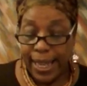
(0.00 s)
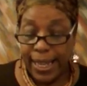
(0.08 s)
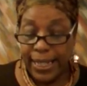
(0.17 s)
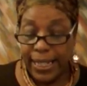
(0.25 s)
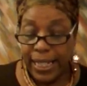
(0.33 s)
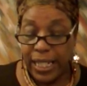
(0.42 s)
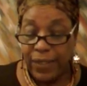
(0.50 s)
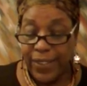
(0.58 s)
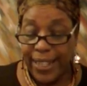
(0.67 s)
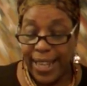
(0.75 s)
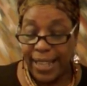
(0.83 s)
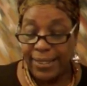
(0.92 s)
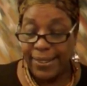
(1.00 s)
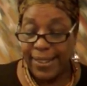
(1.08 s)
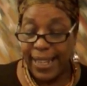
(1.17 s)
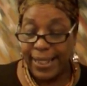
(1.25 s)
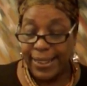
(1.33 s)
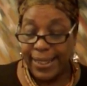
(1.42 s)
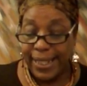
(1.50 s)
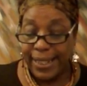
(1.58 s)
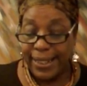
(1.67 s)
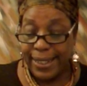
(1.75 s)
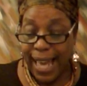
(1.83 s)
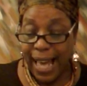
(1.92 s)
And even as they
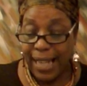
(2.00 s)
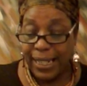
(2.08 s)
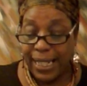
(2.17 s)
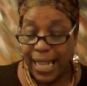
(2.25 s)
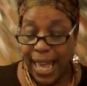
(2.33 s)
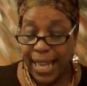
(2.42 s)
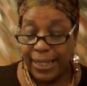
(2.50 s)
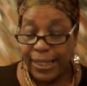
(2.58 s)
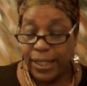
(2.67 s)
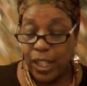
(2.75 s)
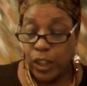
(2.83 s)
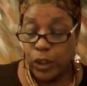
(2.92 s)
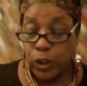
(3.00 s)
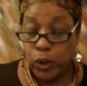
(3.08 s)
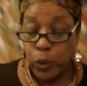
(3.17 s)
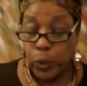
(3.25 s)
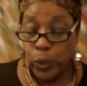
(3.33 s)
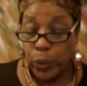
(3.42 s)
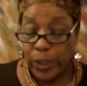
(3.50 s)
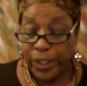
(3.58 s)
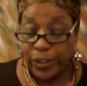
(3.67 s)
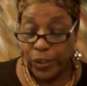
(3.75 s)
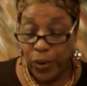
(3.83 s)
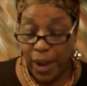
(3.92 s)
did not like to
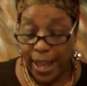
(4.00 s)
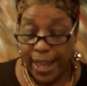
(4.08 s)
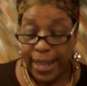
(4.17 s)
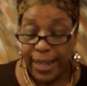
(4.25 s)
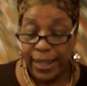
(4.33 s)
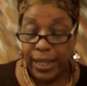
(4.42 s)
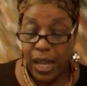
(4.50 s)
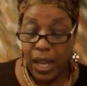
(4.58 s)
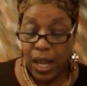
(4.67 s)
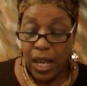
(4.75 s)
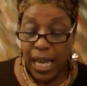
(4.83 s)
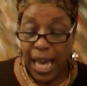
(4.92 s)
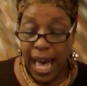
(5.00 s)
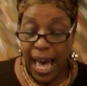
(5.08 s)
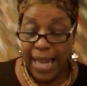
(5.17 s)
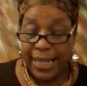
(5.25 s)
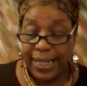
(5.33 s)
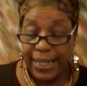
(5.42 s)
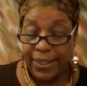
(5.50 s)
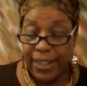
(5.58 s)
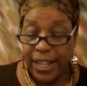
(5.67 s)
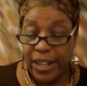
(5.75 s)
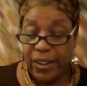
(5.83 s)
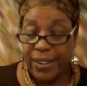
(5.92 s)
retrain God in
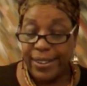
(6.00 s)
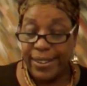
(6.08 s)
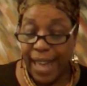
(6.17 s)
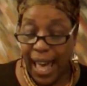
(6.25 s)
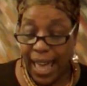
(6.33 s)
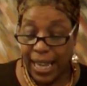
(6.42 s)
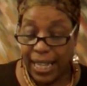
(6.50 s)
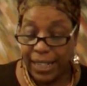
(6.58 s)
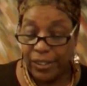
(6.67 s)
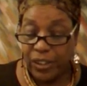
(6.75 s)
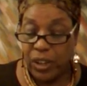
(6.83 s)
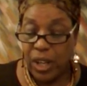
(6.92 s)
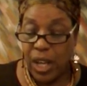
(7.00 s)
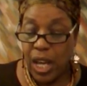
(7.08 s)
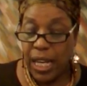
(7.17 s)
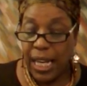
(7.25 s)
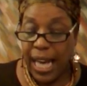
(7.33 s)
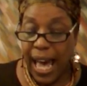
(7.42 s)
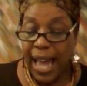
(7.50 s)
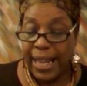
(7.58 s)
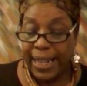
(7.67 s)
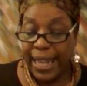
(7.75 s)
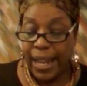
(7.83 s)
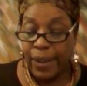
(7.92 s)
their knowledge,
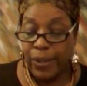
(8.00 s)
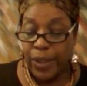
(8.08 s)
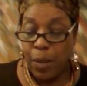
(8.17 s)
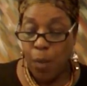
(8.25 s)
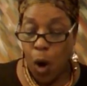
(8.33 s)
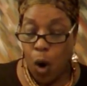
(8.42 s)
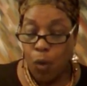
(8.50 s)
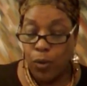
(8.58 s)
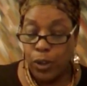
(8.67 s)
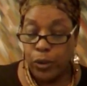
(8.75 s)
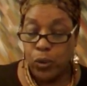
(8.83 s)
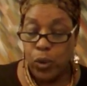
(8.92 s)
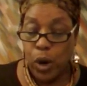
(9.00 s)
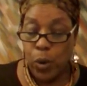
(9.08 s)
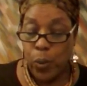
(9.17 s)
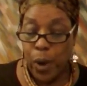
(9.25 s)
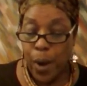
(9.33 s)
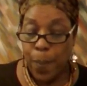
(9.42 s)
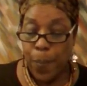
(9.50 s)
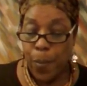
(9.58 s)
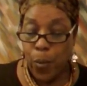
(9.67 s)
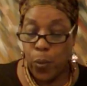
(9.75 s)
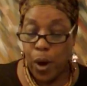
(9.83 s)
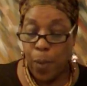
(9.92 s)
God gave them over to a rep
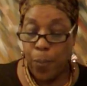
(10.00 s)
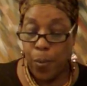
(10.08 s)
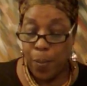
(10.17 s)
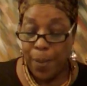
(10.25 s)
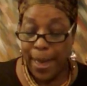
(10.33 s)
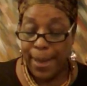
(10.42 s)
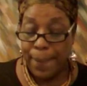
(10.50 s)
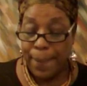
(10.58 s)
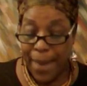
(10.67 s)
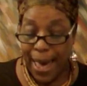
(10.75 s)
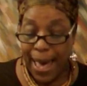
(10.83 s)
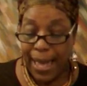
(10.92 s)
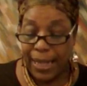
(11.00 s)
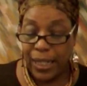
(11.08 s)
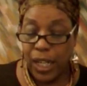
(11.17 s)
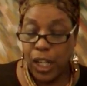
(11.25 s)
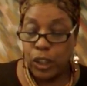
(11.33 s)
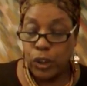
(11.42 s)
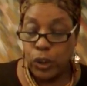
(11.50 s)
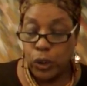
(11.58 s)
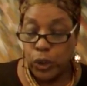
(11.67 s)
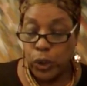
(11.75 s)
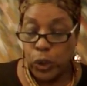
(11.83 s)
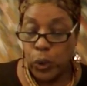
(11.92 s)
reprobate mind to
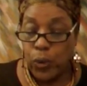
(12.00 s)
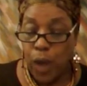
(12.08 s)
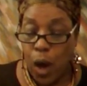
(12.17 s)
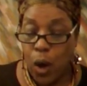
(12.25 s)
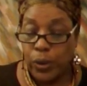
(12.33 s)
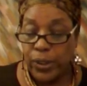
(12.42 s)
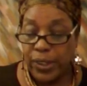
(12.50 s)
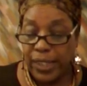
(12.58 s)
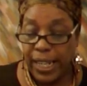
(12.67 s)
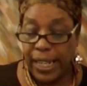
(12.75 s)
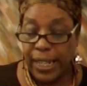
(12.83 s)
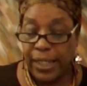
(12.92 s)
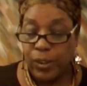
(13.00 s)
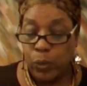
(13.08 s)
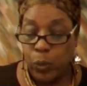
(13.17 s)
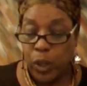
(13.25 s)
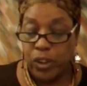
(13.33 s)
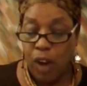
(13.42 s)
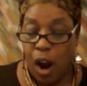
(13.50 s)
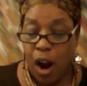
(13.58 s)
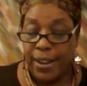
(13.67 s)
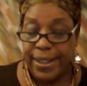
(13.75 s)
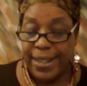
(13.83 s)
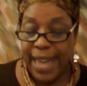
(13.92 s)
do those things which
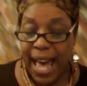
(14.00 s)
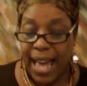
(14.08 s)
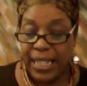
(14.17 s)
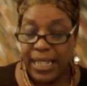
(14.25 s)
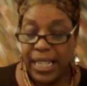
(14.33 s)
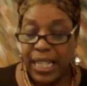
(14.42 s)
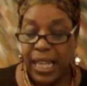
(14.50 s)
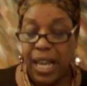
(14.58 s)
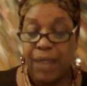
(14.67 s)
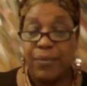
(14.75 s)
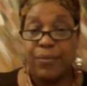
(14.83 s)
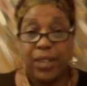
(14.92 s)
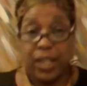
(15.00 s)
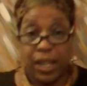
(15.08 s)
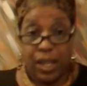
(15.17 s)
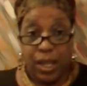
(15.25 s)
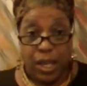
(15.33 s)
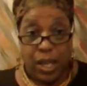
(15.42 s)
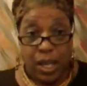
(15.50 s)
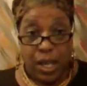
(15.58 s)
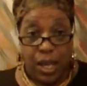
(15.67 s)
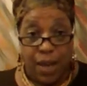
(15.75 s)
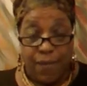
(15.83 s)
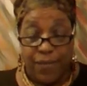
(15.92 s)
are not con
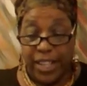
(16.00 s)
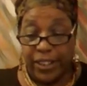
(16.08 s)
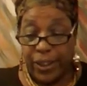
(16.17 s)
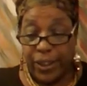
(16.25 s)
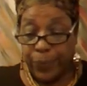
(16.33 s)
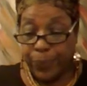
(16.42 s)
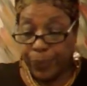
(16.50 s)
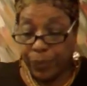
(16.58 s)
convenient.